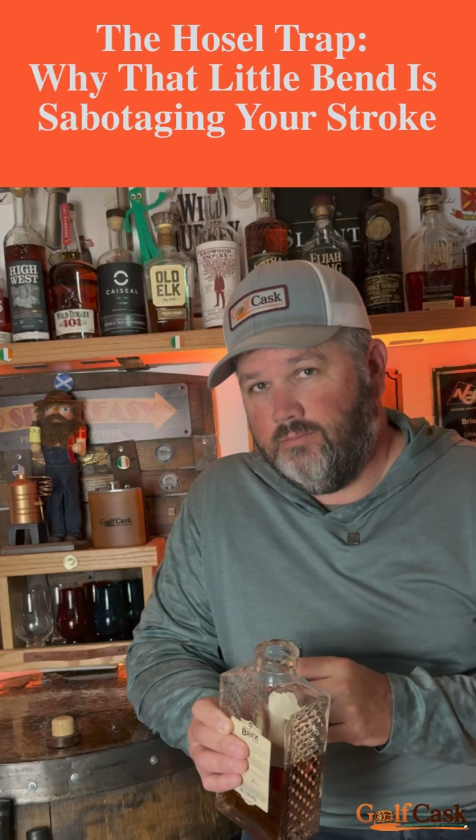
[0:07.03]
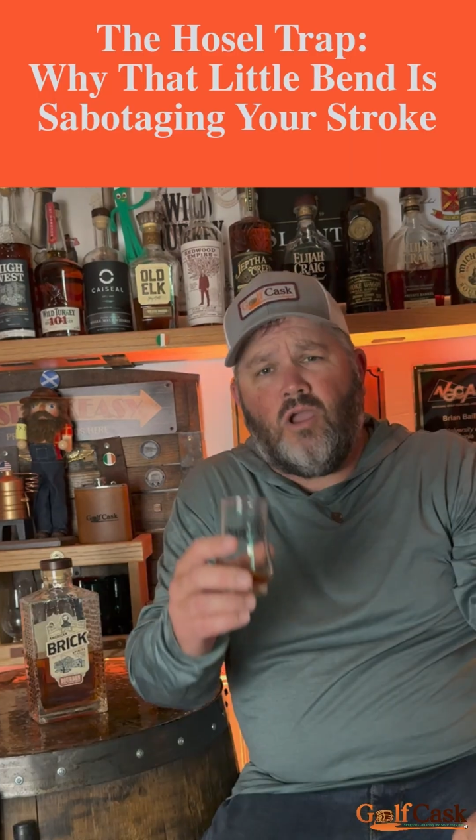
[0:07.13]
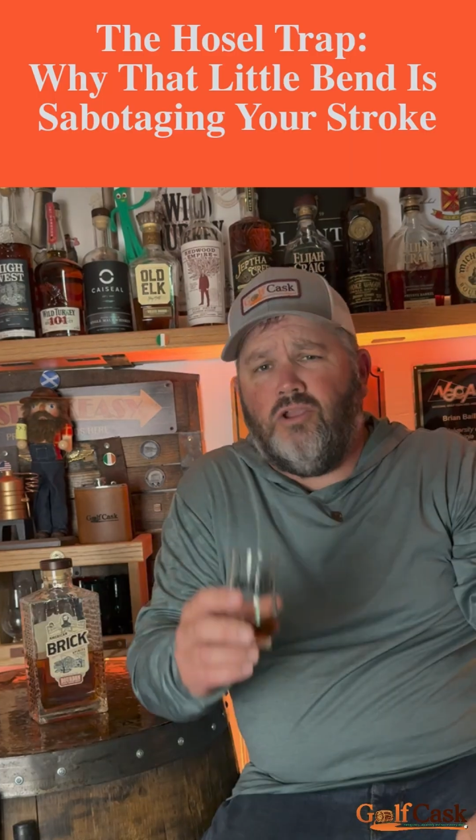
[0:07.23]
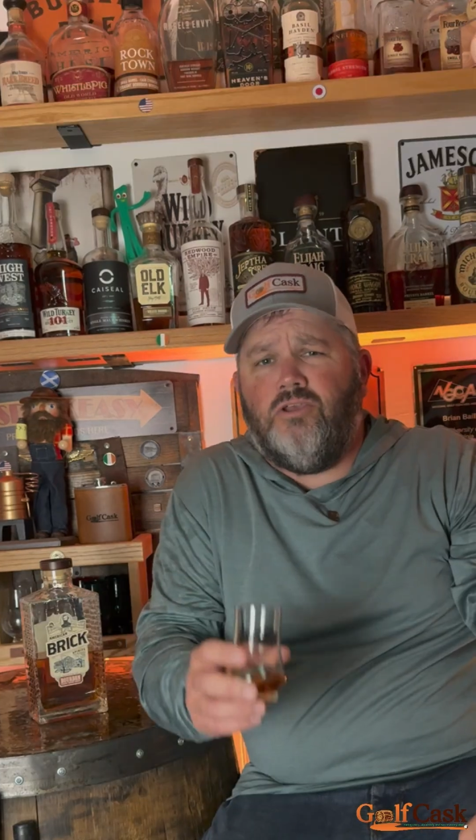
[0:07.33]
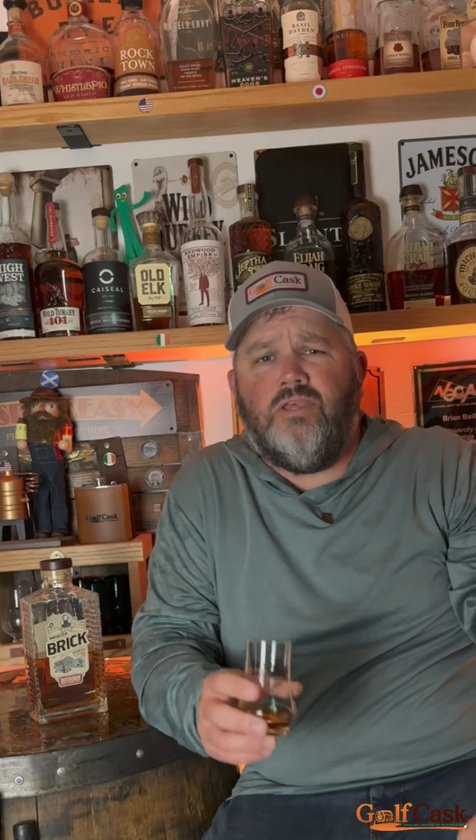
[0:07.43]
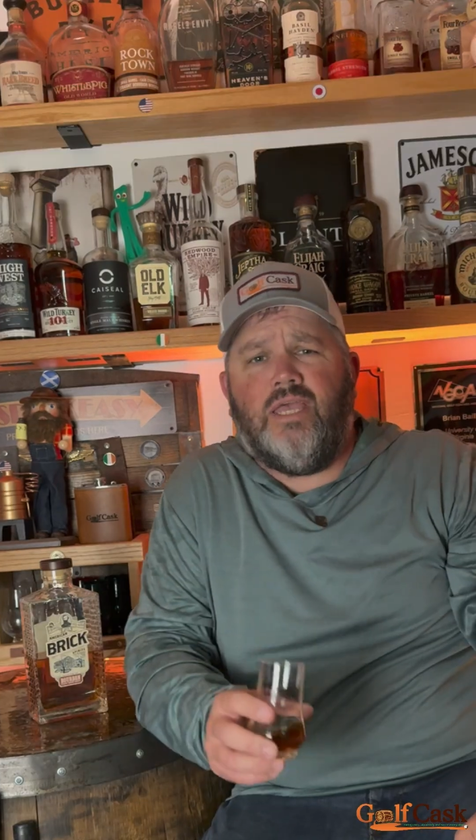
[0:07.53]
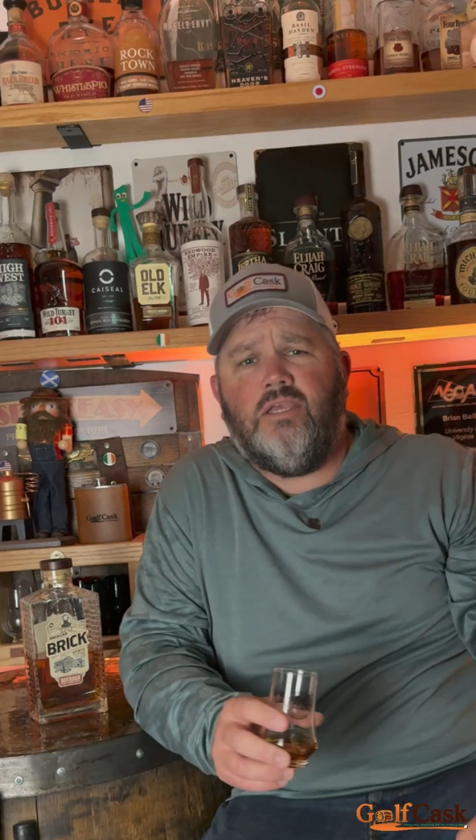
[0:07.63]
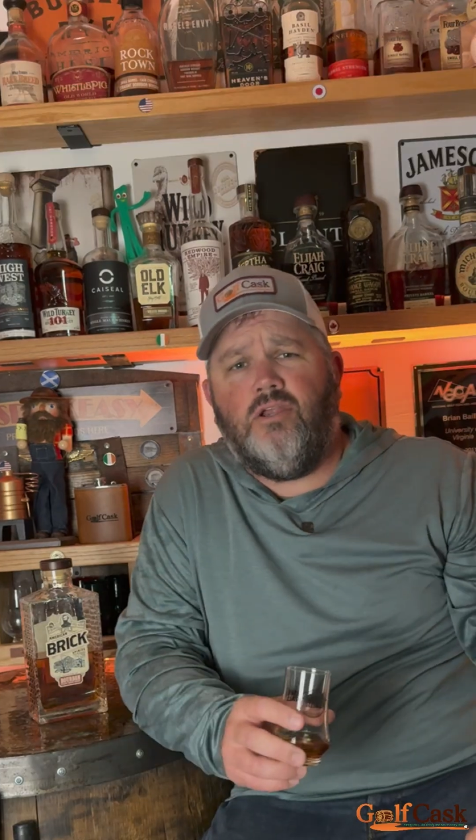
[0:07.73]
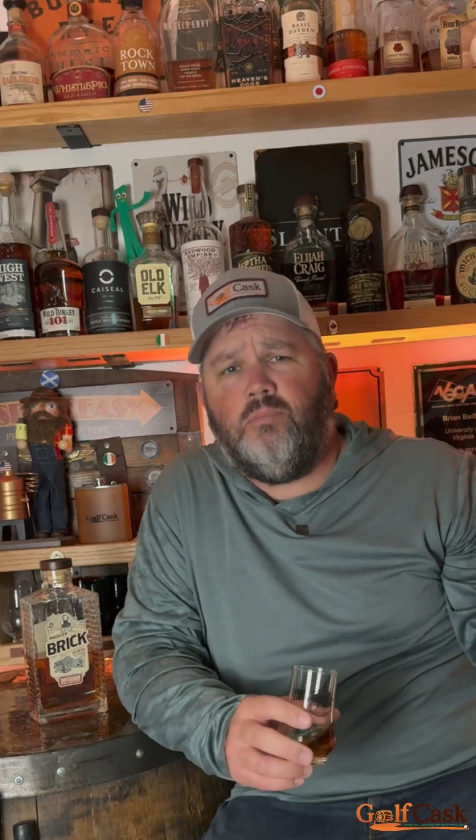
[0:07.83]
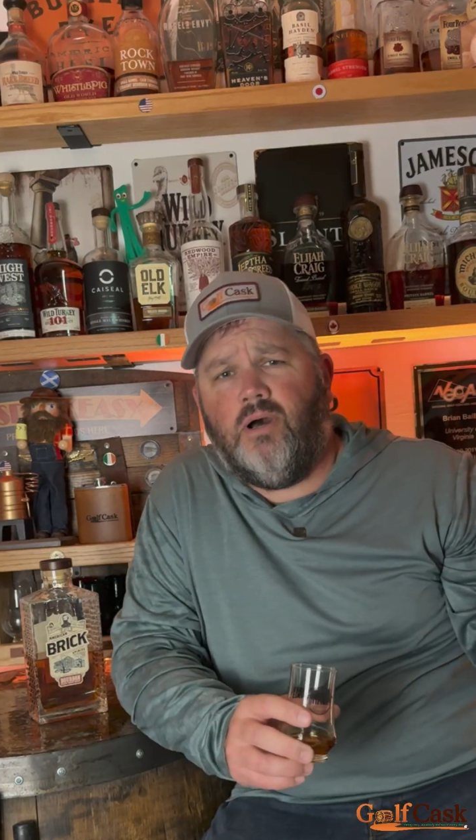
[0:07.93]
Are you
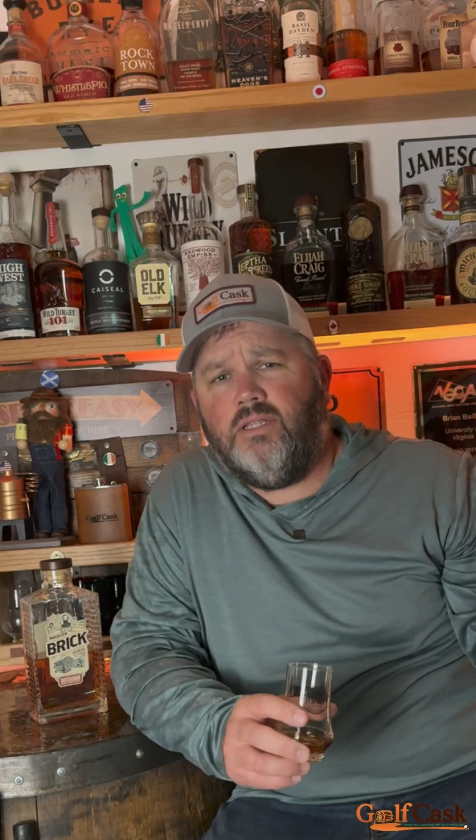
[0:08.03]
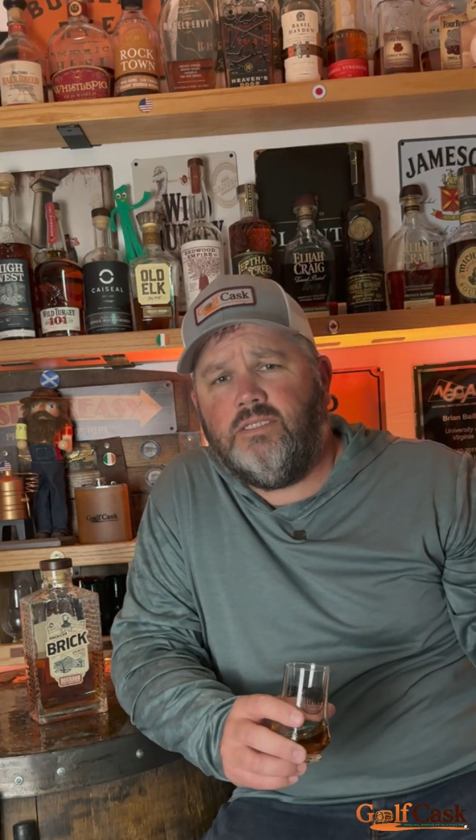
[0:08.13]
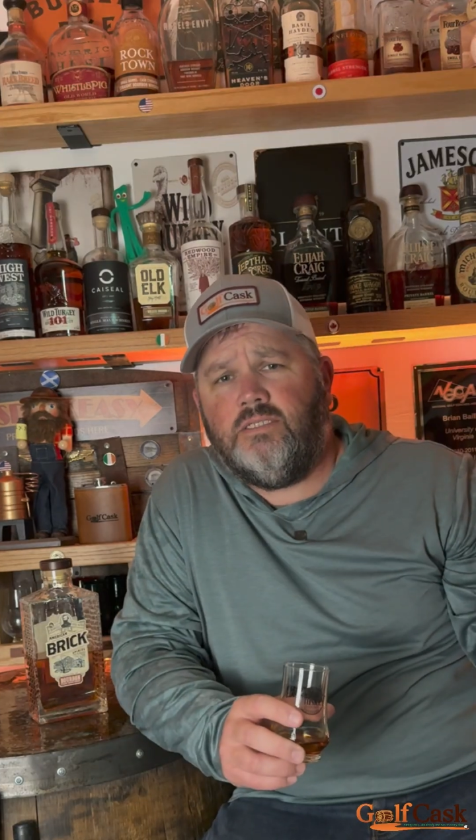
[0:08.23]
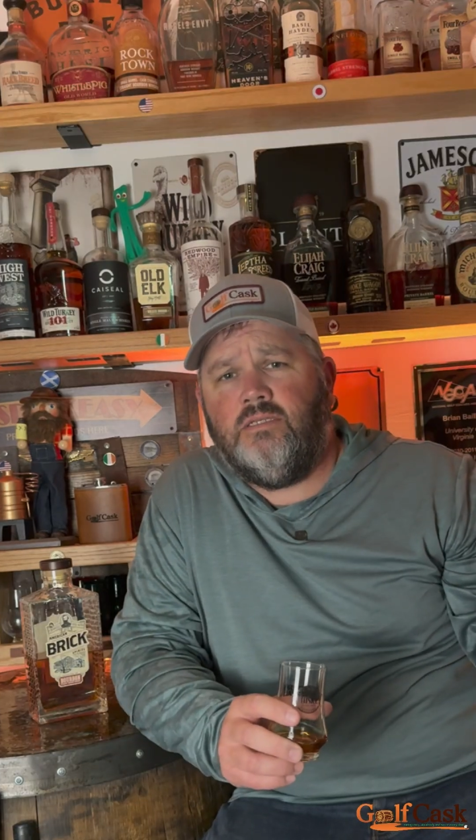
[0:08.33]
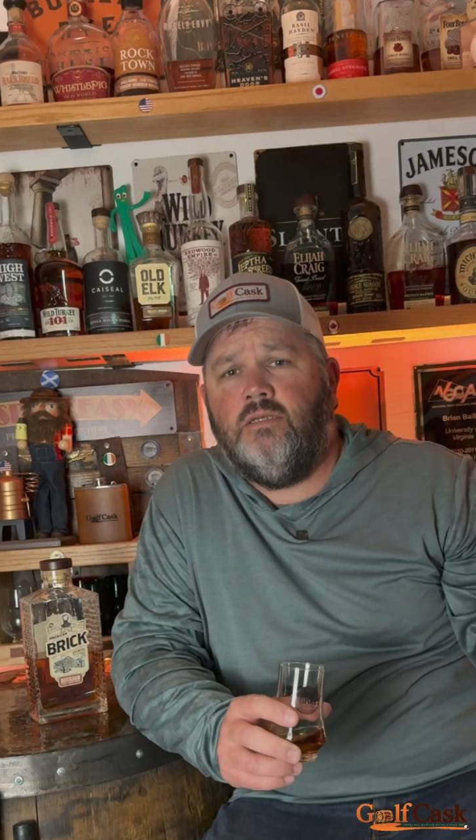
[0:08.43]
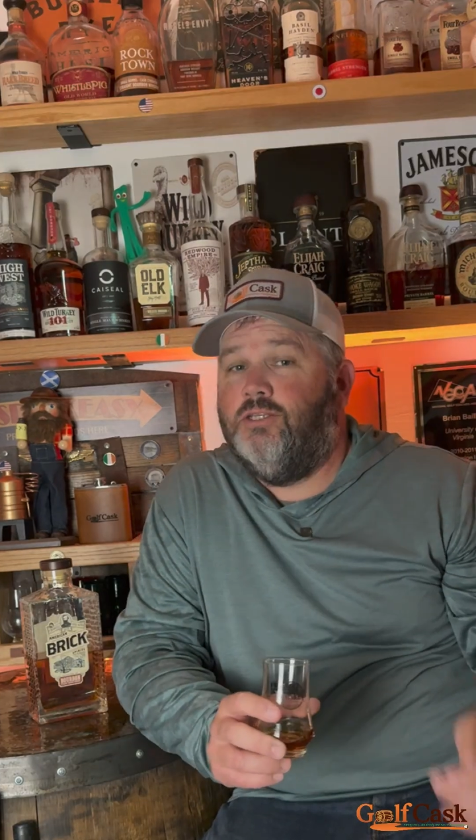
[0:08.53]
yanking your putts?